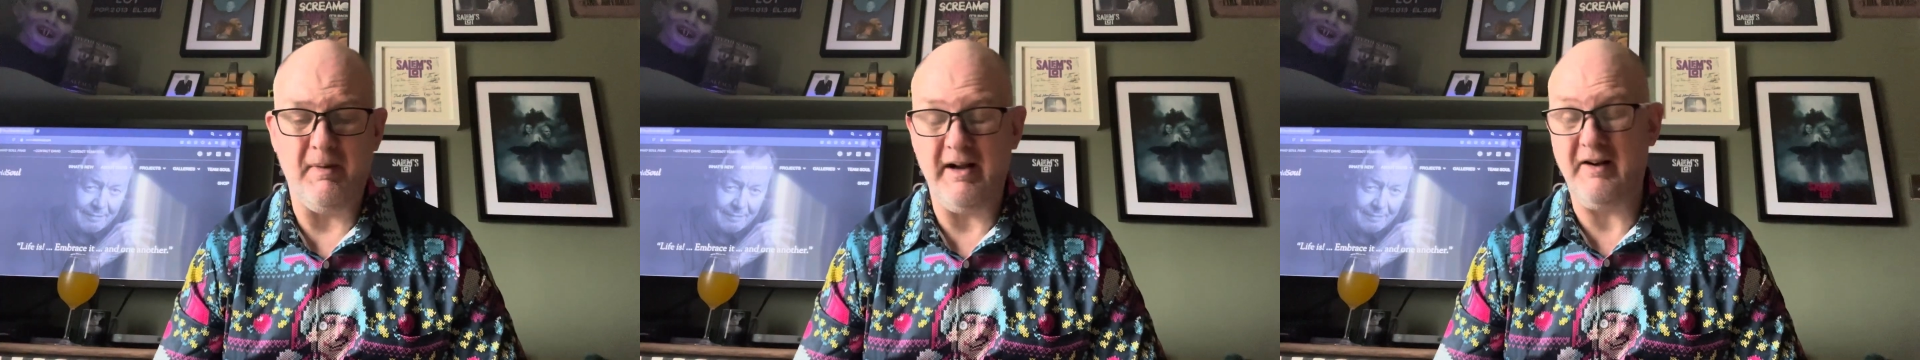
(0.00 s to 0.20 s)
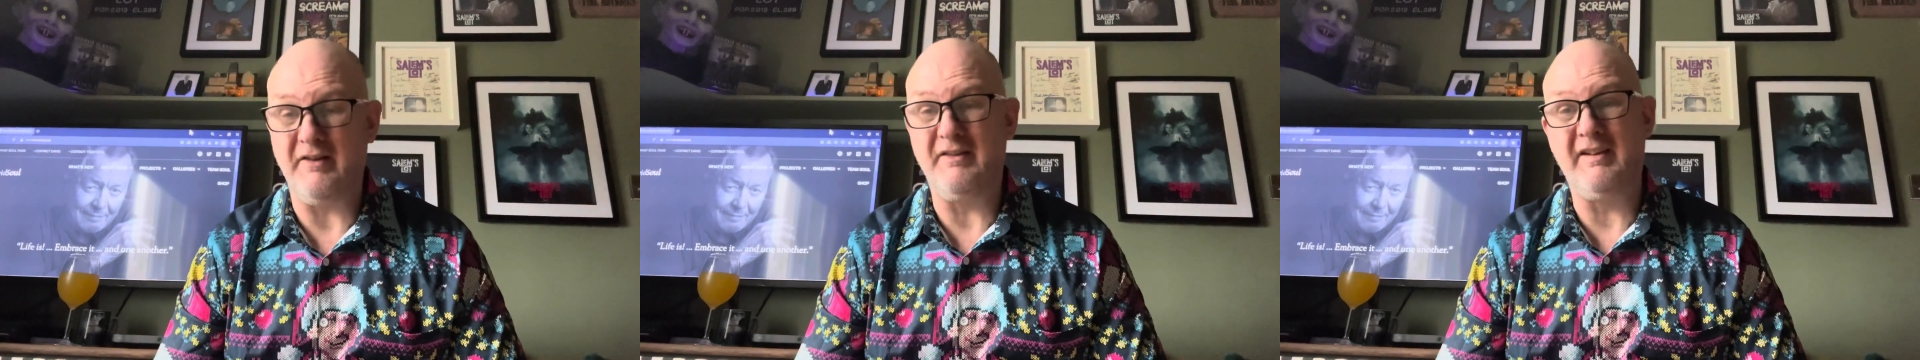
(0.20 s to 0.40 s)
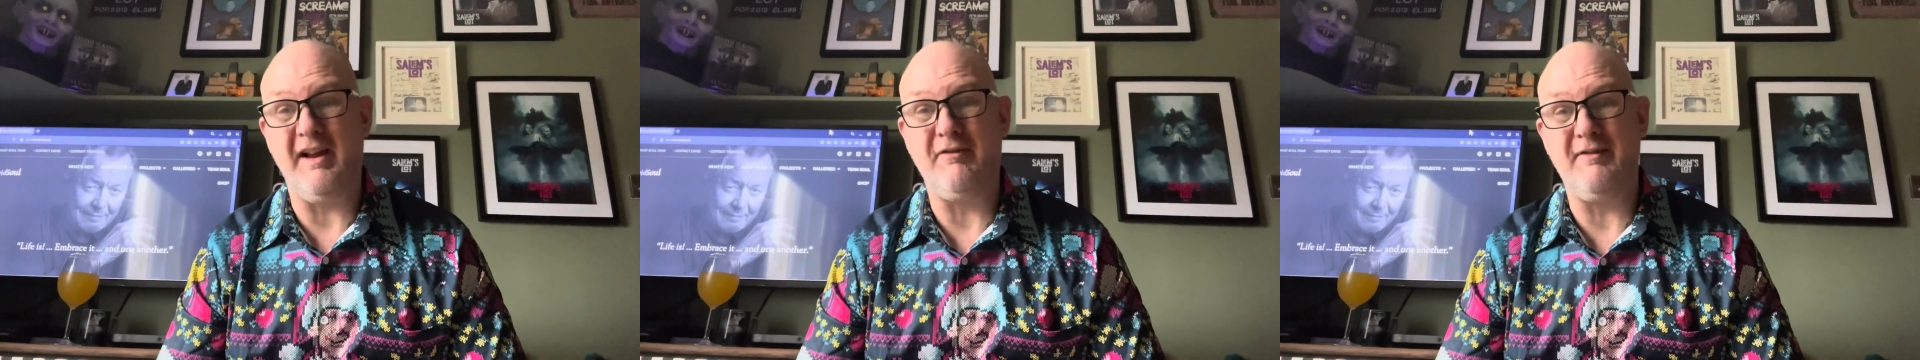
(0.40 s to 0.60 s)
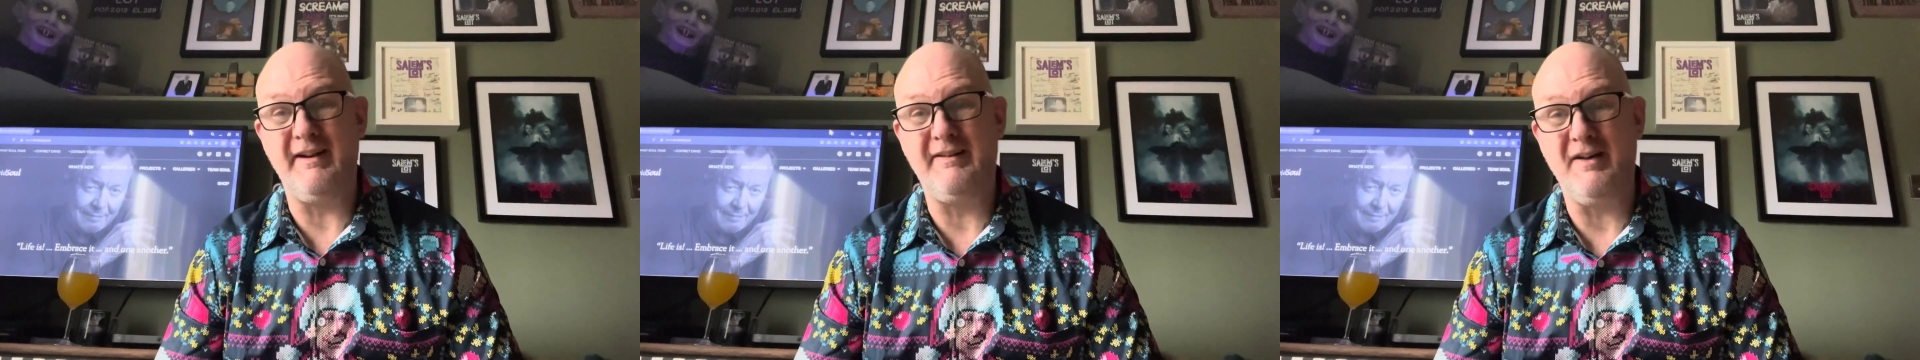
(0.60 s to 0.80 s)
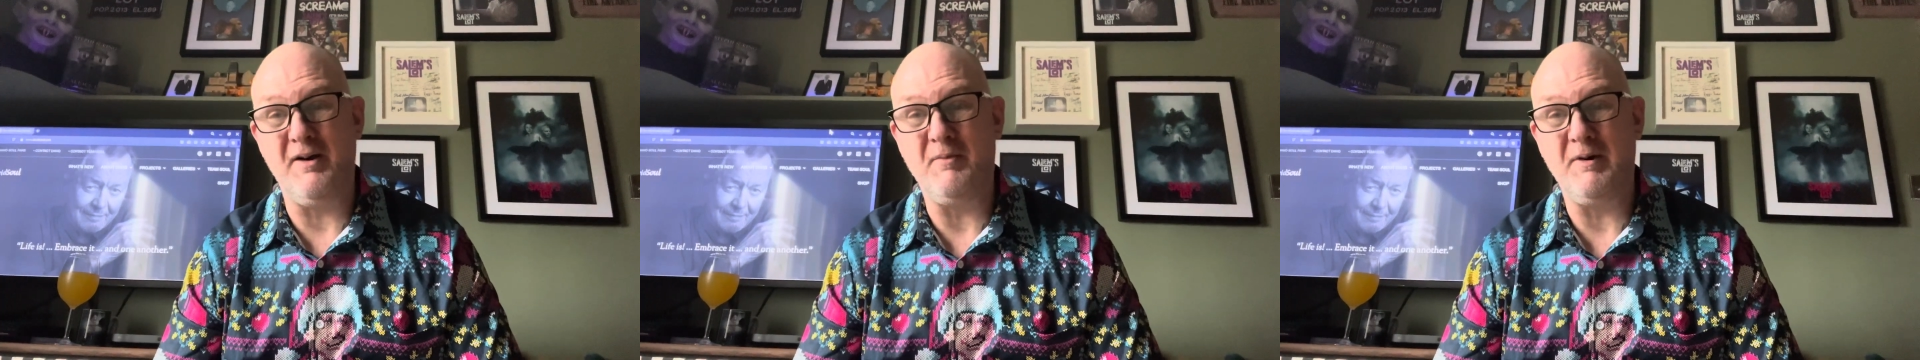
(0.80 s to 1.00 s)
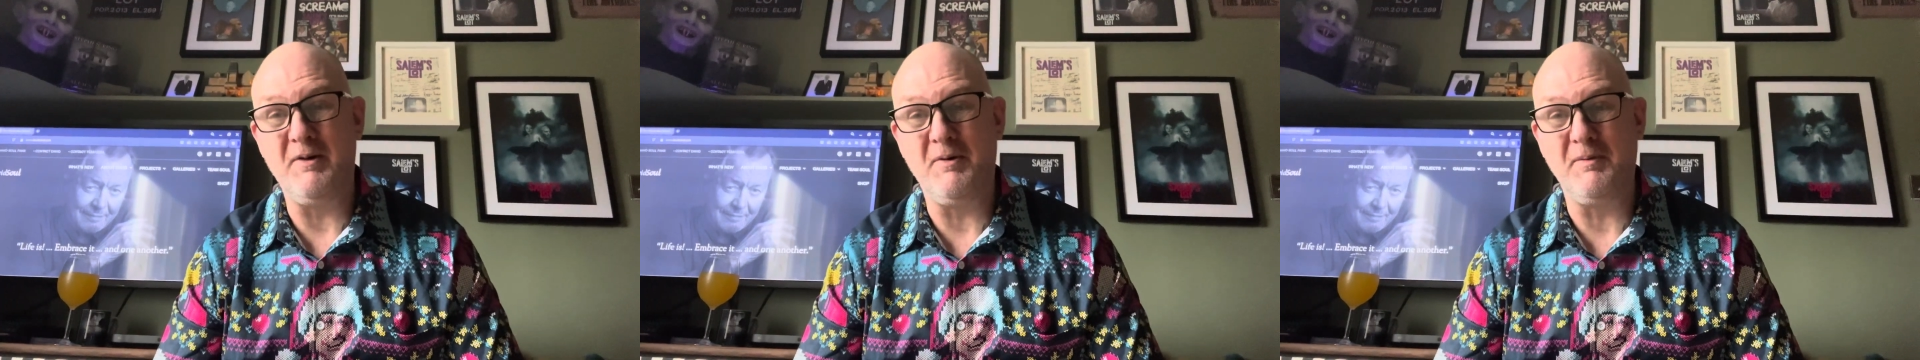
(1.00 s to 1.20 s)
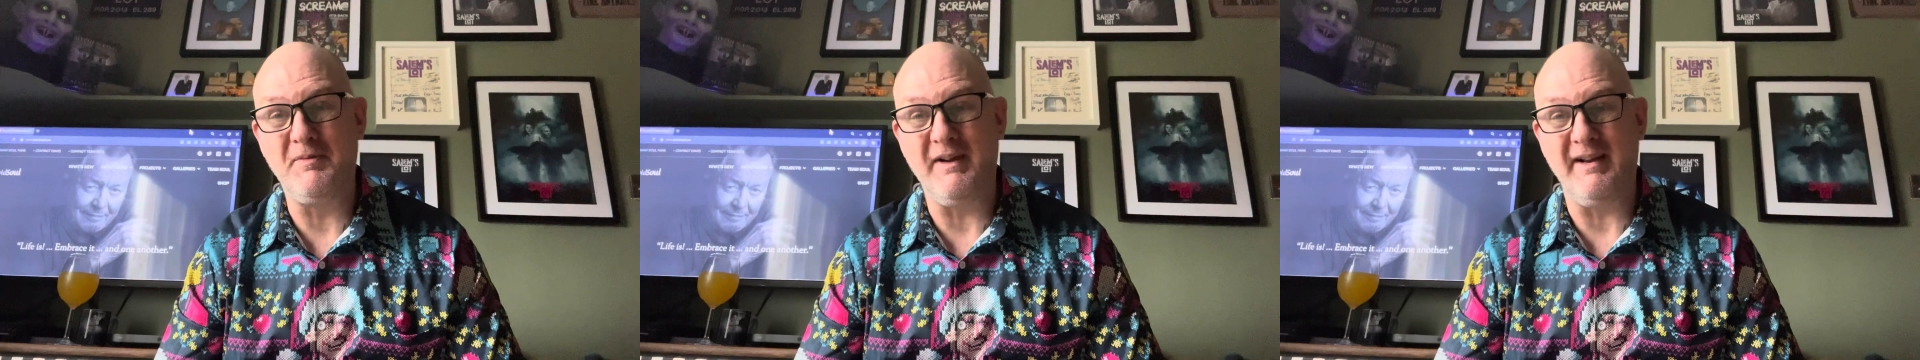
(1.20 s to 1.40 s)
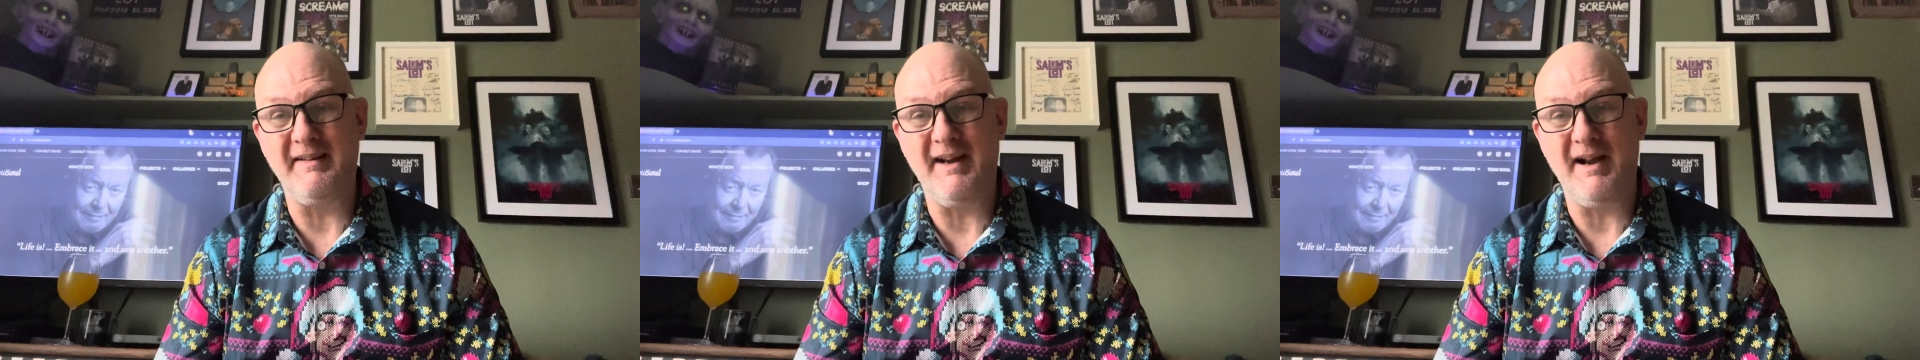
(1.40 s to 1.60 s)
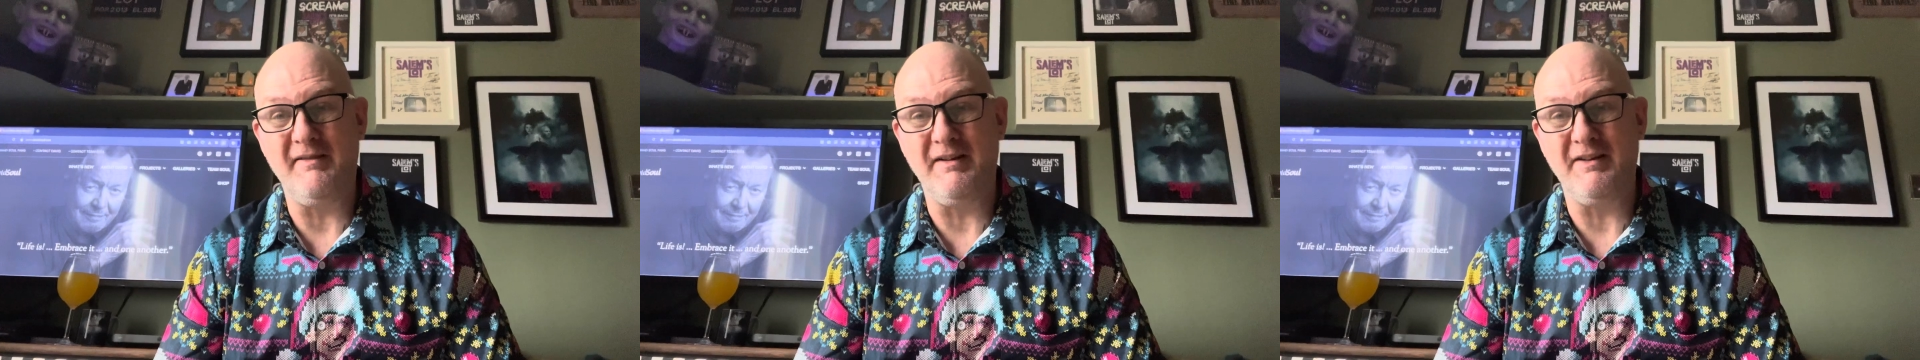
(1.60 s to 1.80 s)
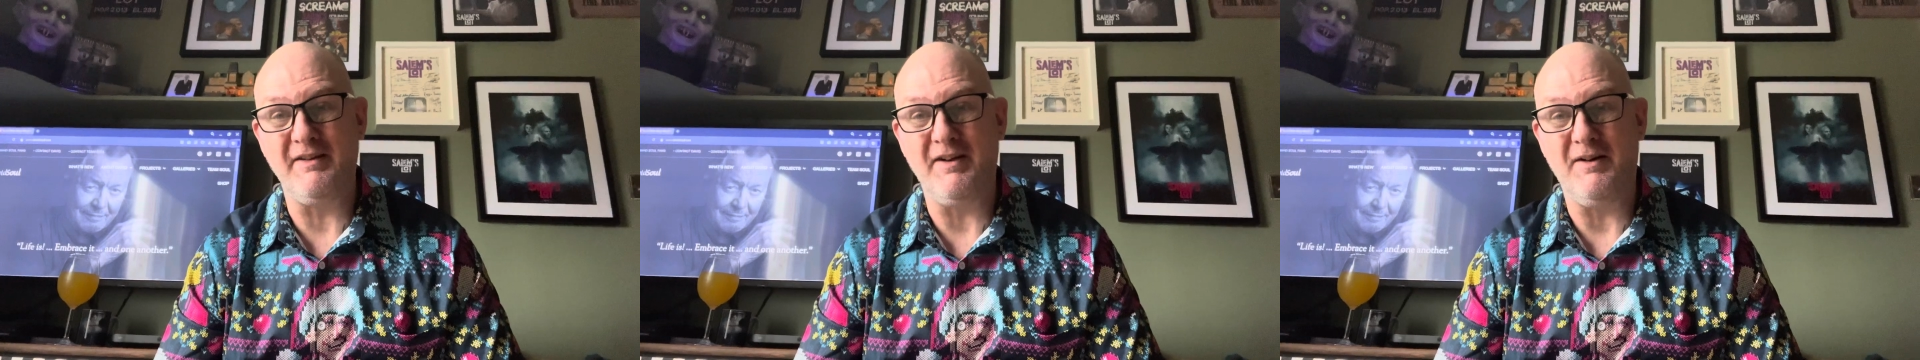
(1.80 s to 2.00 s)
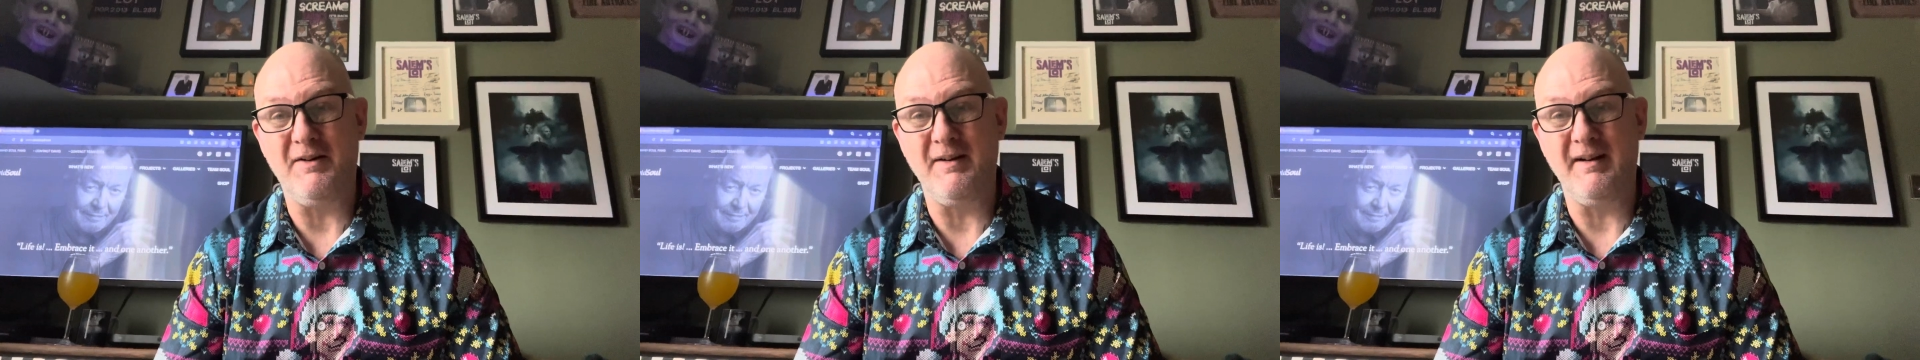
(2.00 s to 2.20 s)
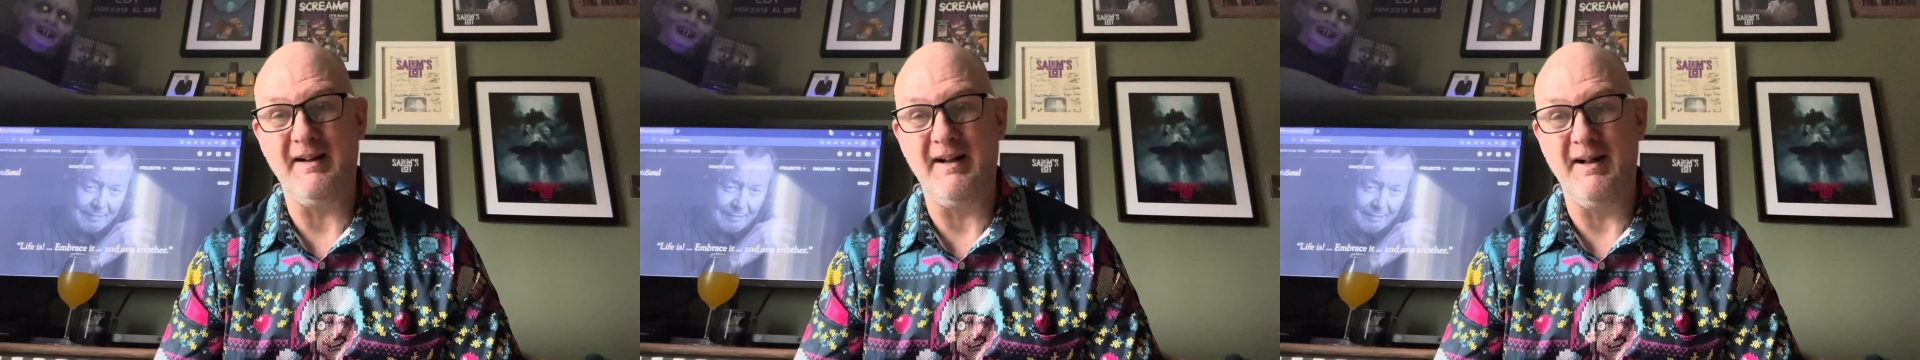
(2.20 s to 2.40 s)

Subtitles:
and I definitely don't want to upset David Soul.